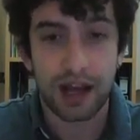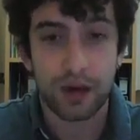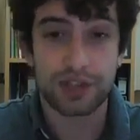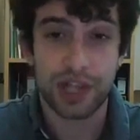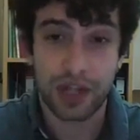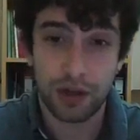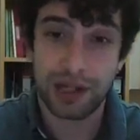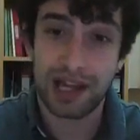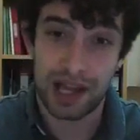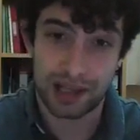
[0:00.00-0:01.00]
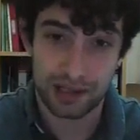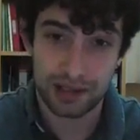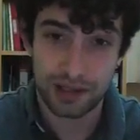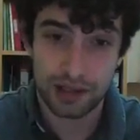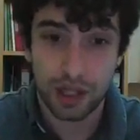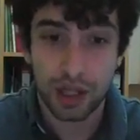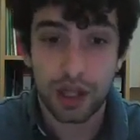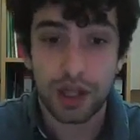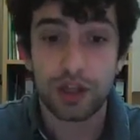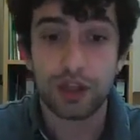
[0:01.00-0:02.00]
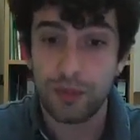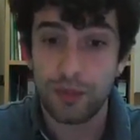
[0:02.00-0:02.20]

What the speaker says: who settled in Athens, you